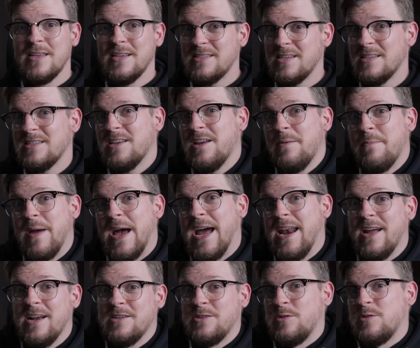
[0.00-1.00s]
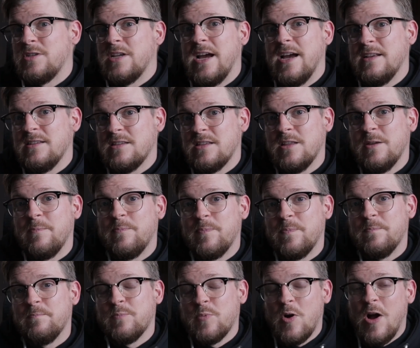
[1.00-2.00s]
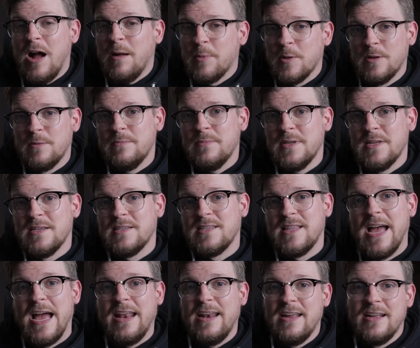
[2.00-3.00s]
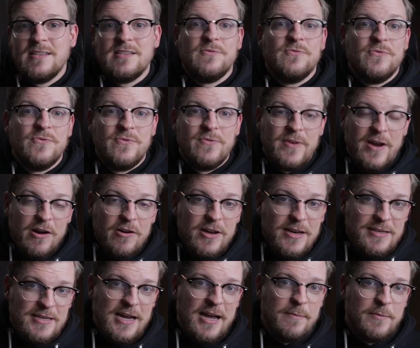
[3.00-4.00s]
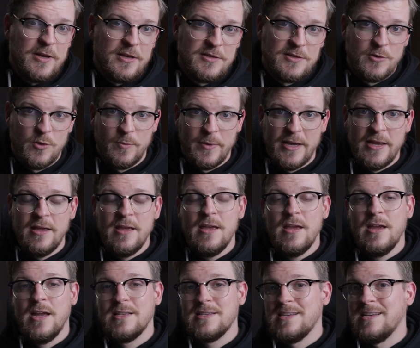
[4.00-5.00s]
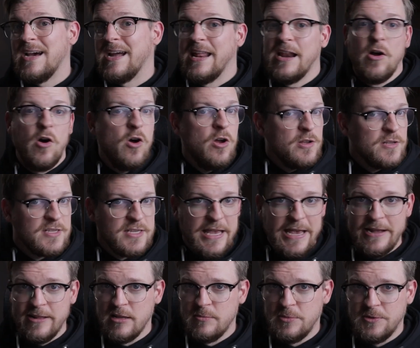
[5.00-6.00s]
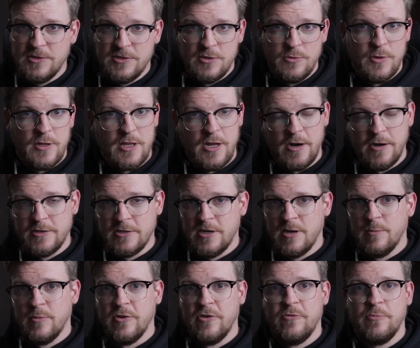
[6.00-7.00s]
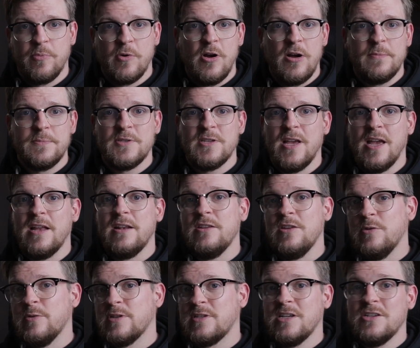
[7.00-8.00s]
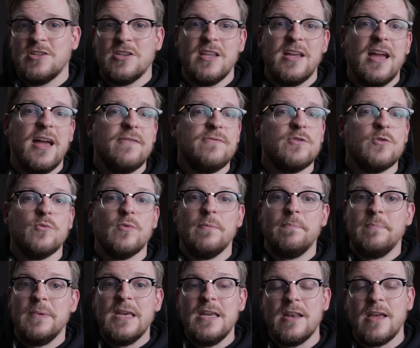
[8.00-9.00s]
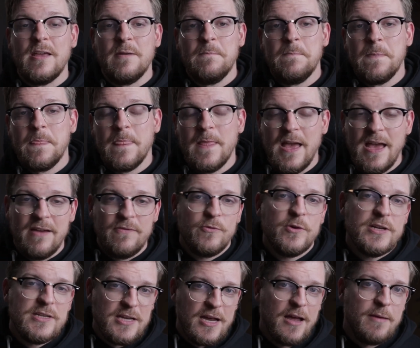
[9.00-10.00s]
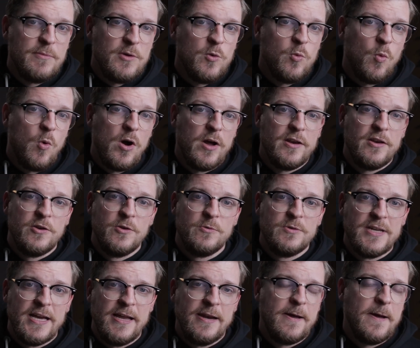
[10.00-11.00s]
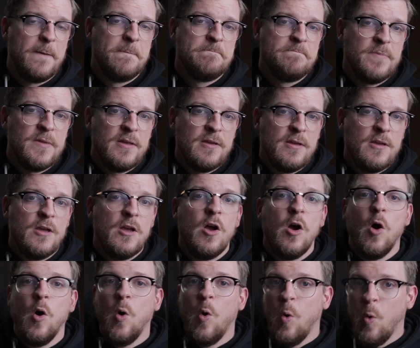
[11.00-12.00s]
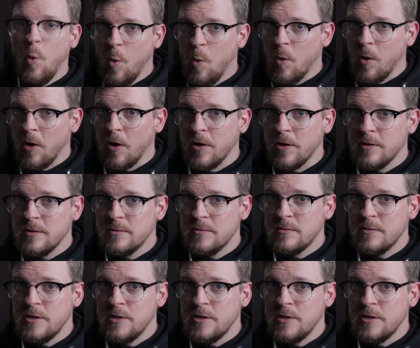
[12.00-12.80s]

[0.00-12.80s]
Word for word: this isn't a bad exercise. The problem is that it's very time consuming, it's not at all scalable to a large number of prompts, and you essentially have to repeat it every time you want new data. Or